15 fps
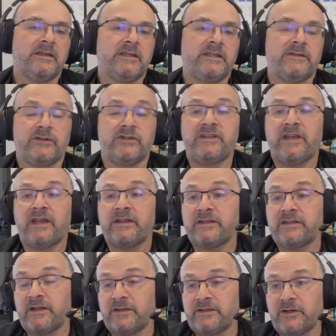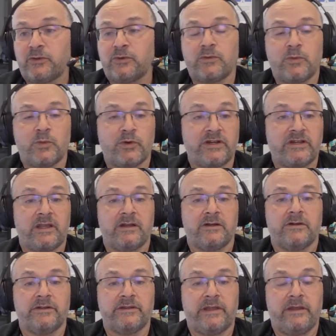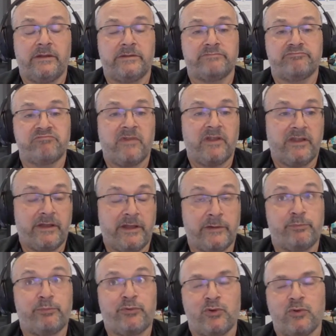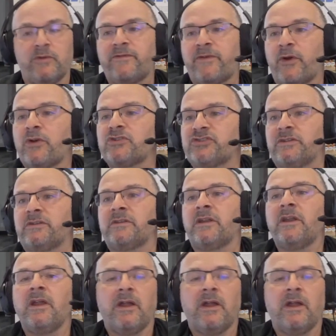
Even Canada, they're working on an improved version